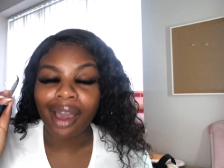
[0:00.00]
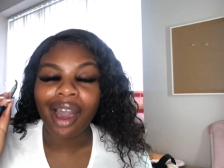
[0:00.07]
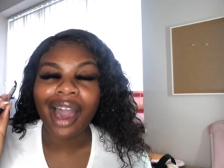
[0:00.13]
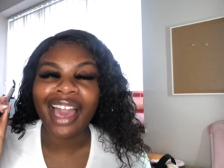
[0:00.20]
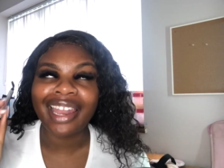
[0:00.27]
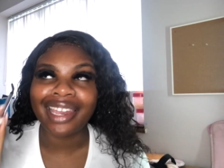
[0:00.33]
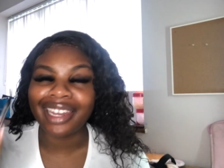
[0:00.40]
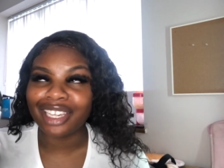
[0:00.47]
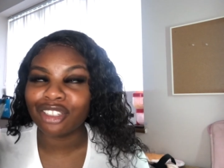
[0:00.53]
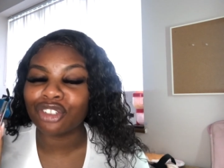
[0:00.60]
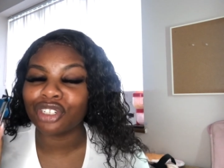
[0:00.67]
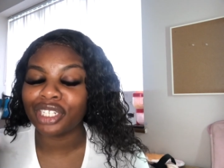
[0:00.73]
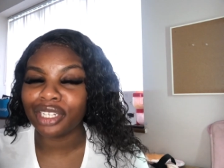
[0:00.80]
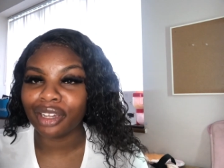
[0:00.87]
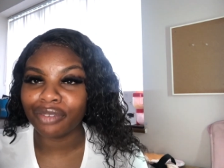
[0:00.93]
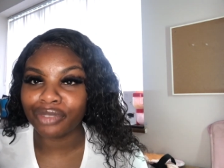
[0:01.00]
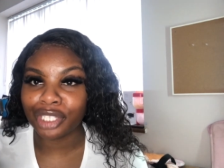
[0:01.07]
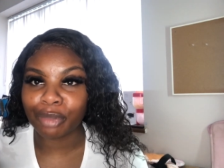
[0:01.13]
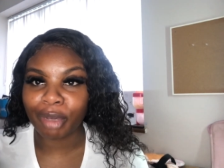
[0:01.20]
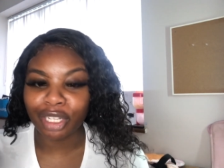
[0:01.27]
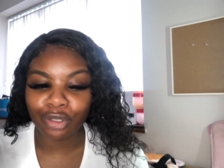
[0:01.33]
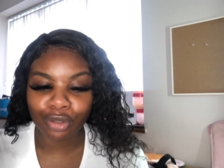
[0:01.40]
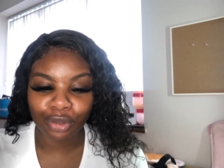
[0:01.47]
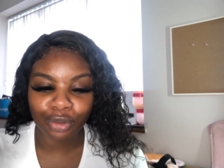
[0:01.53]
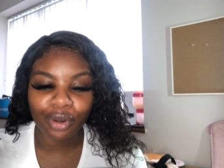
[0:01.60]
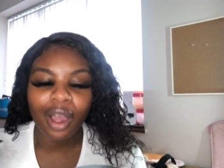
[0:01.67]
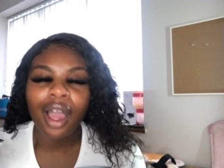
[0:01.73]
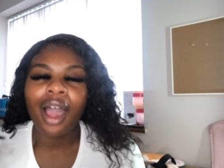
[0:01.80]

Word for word: I literally love this pencil.